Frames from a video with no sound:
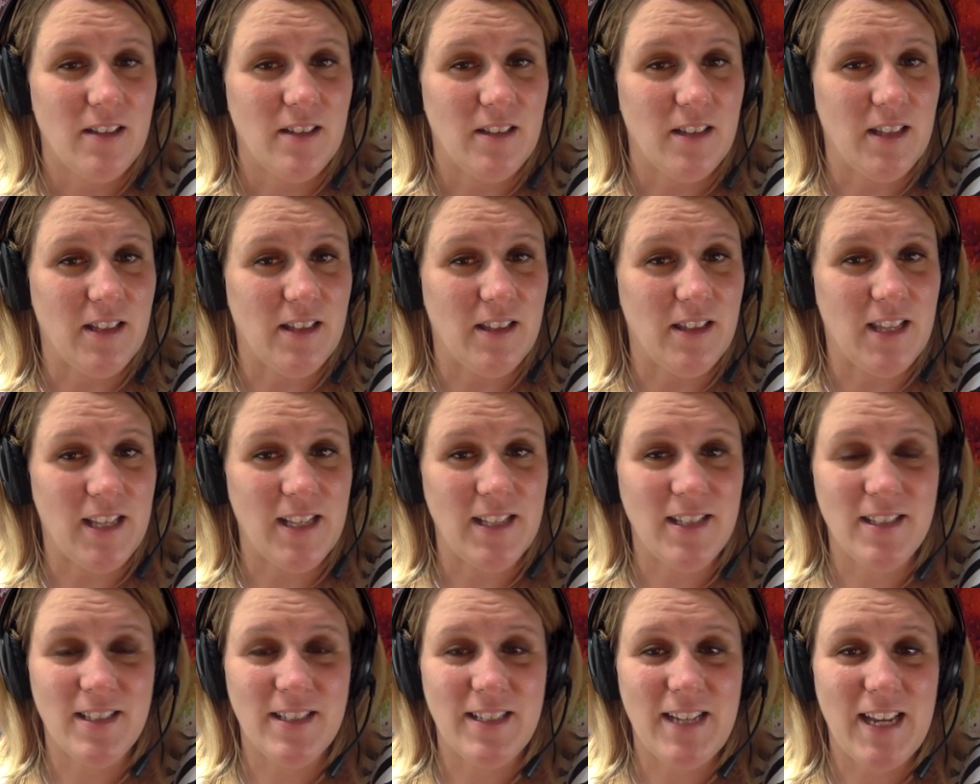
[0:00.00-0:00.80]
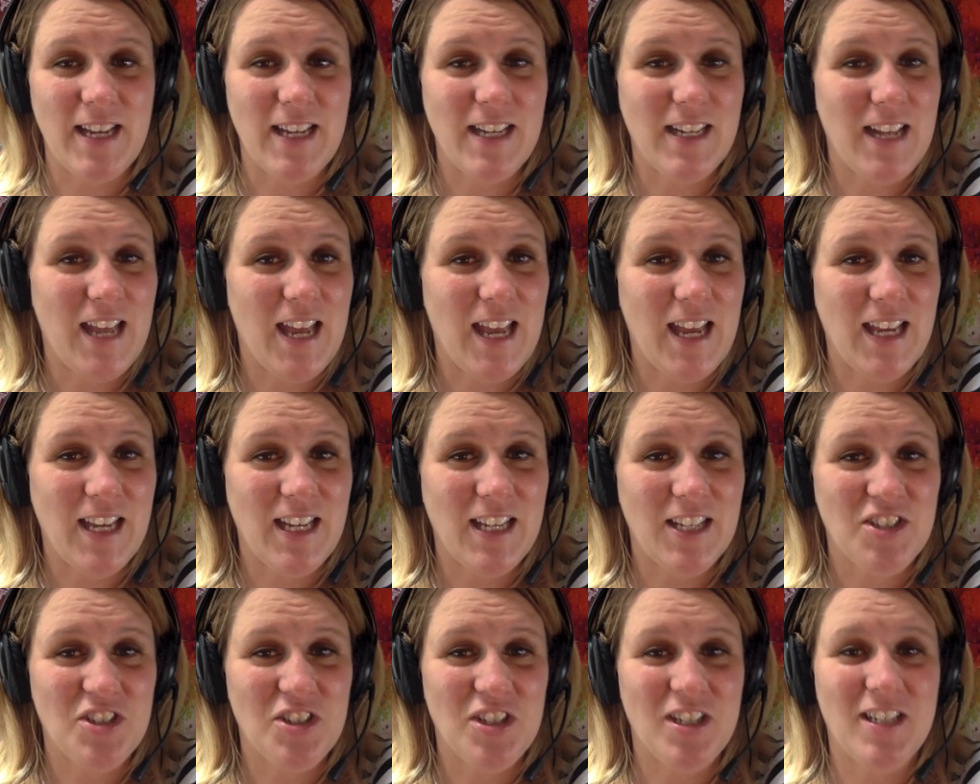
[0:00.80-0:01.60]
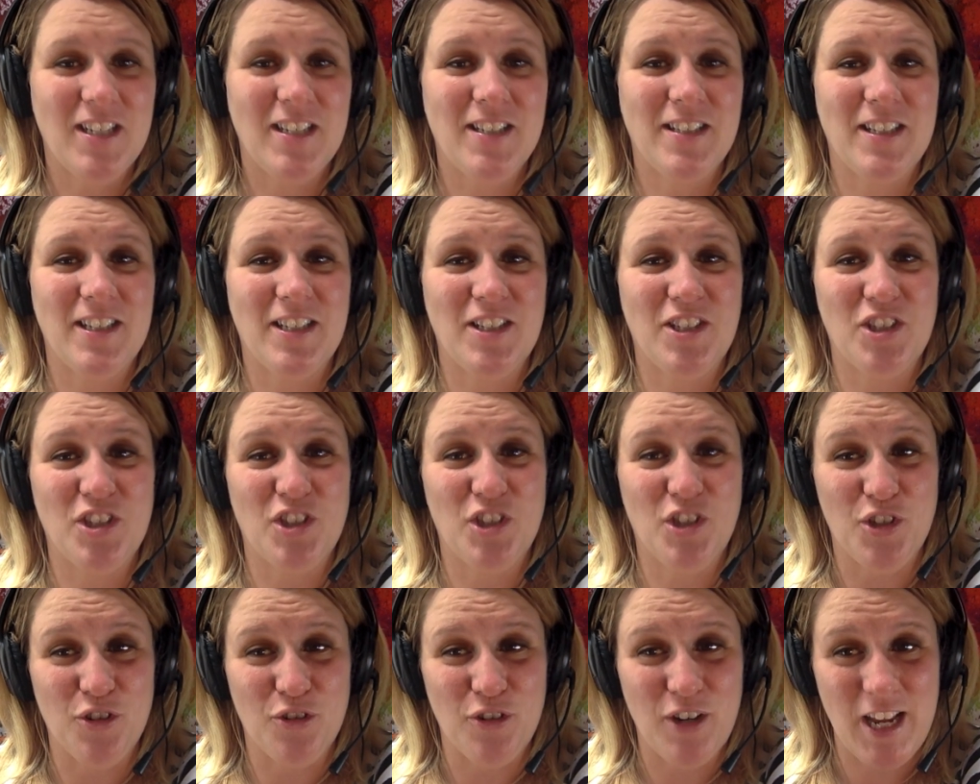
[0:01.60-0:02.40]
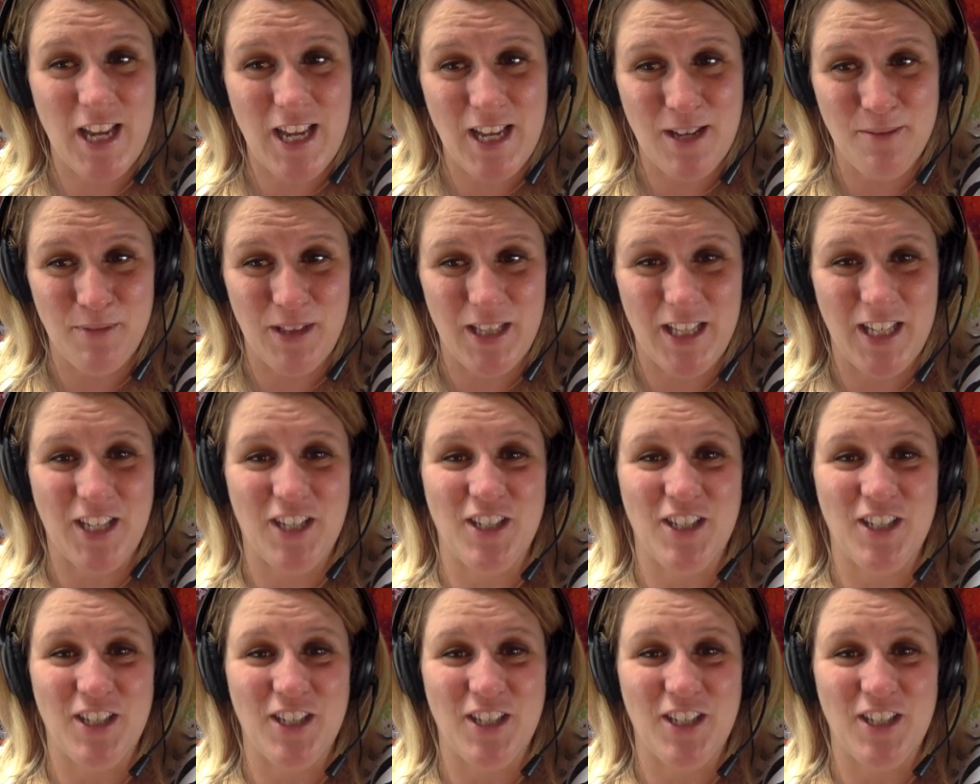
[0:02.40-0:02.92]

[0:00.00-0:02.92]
In this day and age, it is extremely